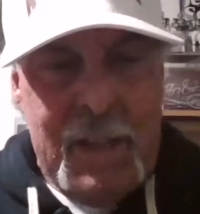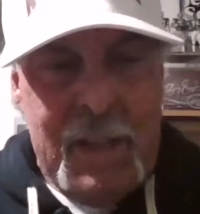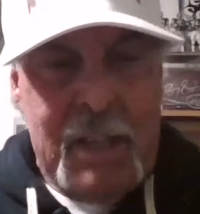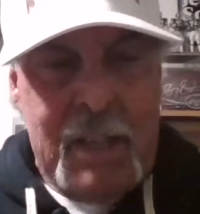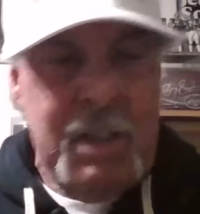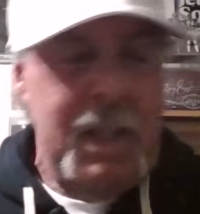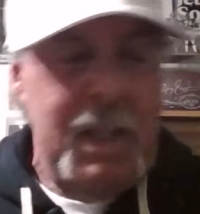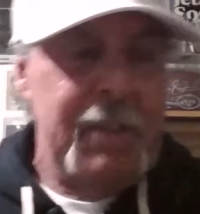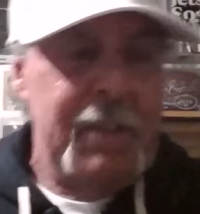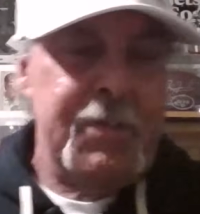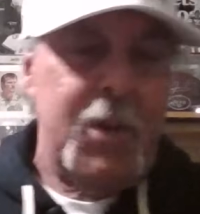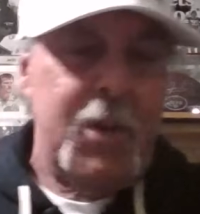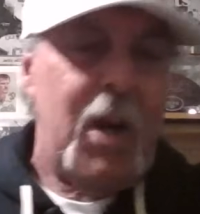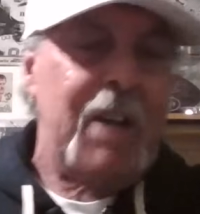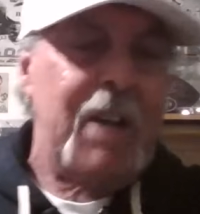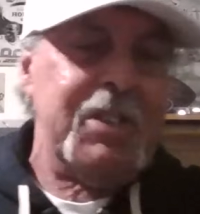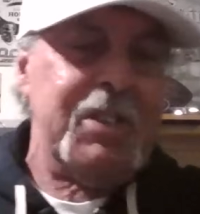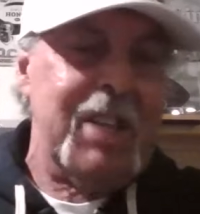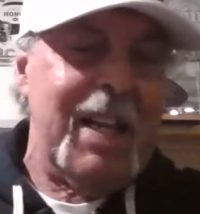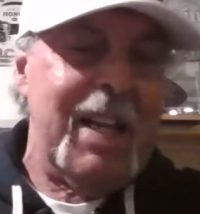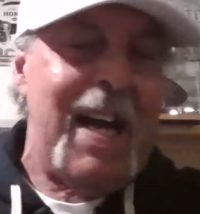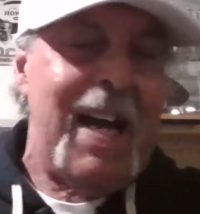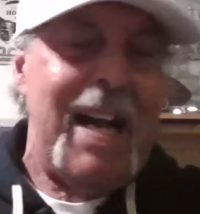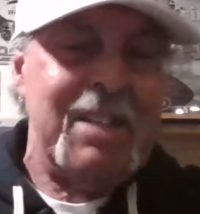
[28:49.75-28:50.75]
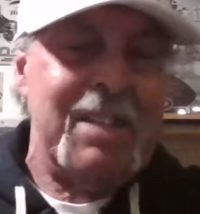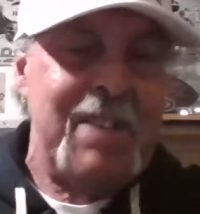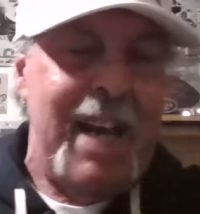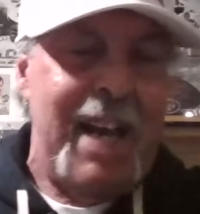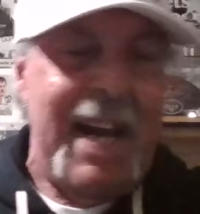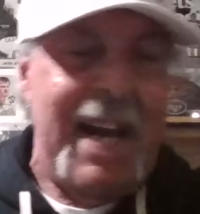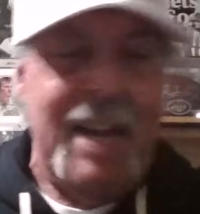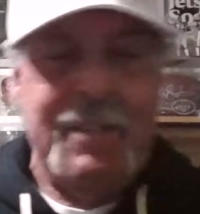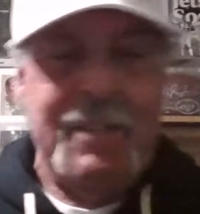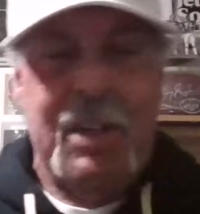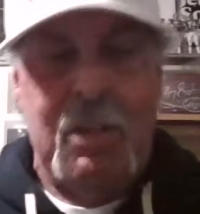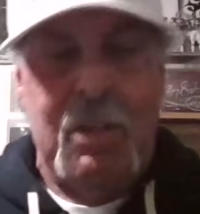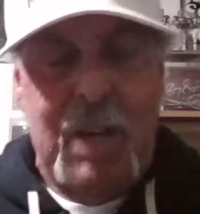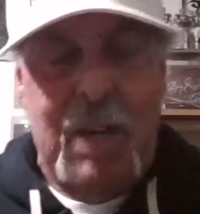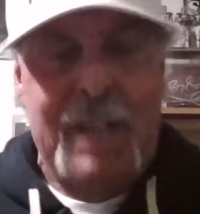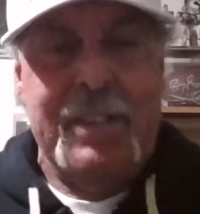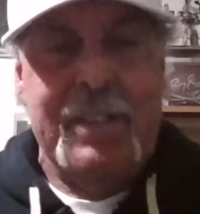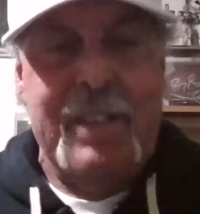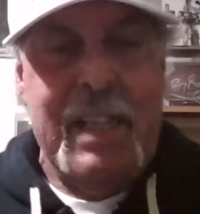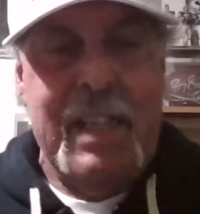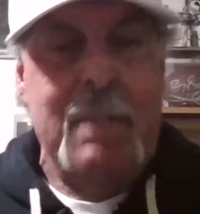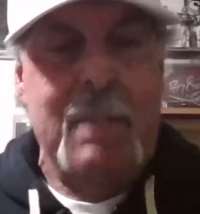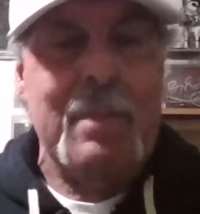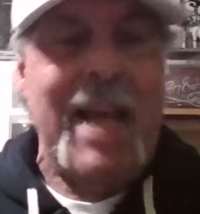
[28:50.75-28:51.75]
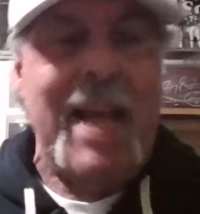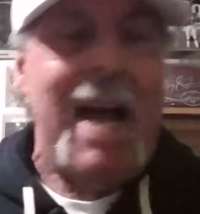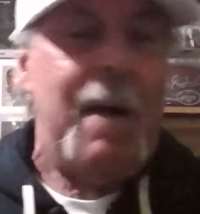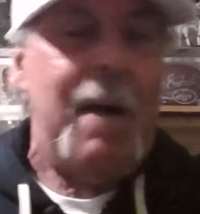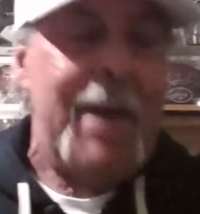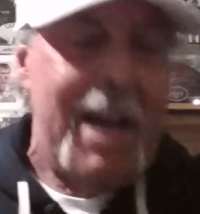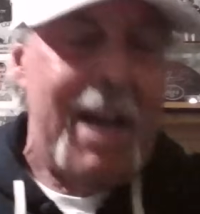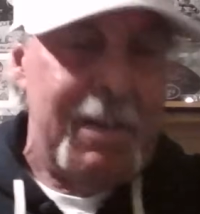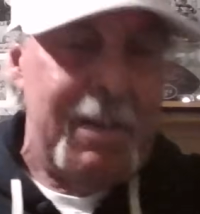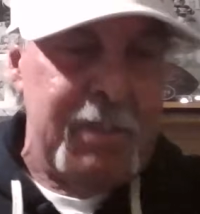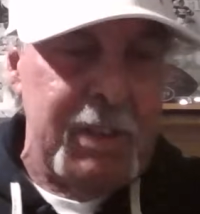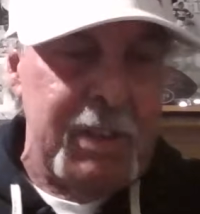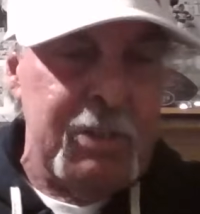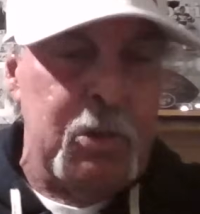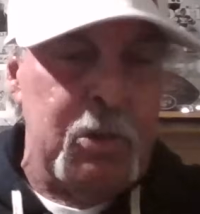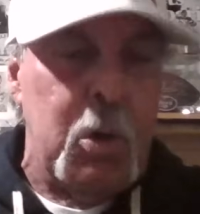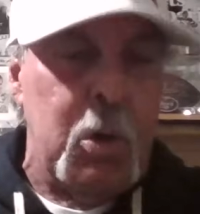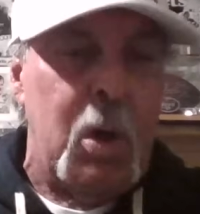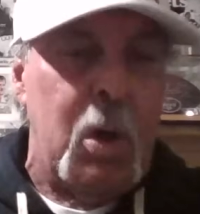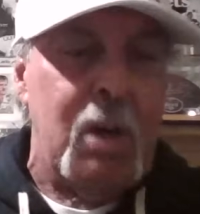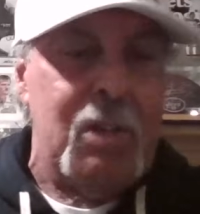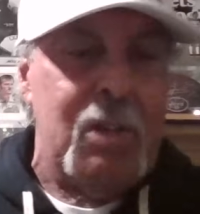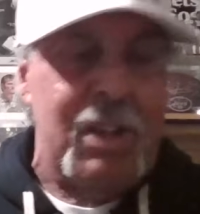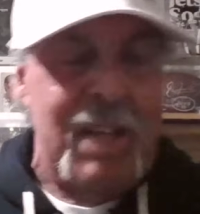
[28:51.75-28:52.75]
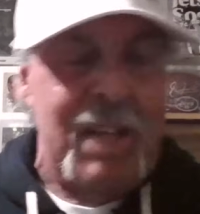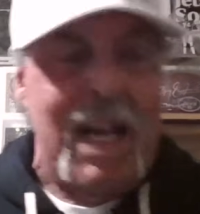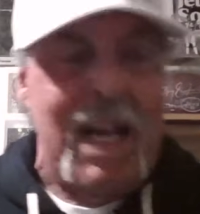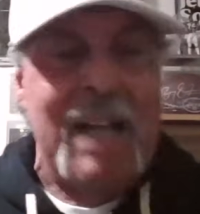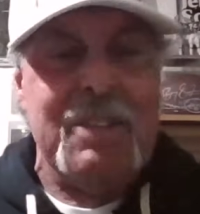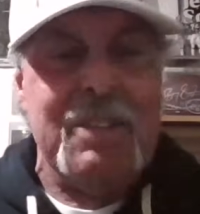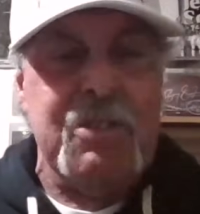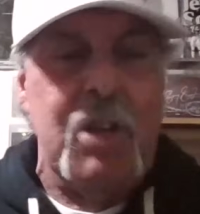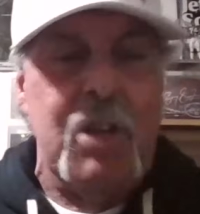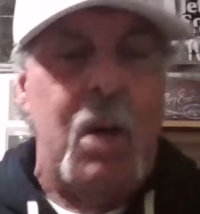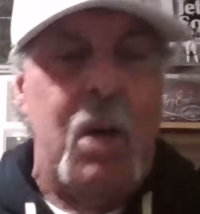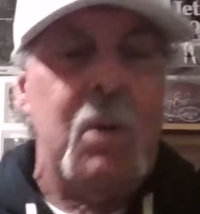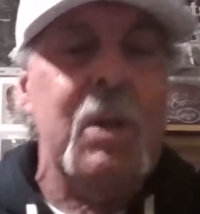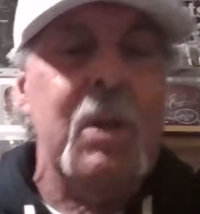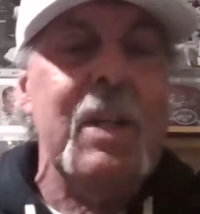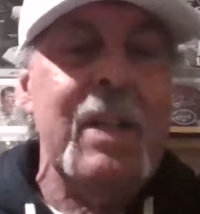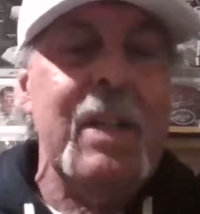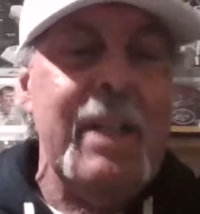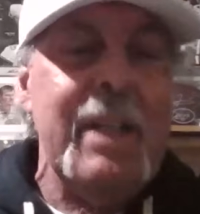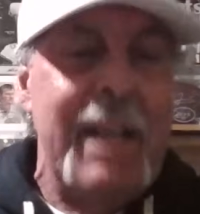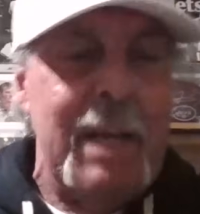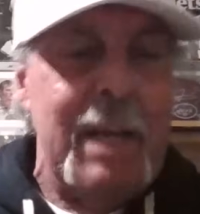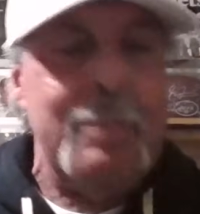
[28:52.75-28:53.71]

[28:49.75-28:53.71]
As far as the guys I have that are on the team now, I have Lindor, Alonso, and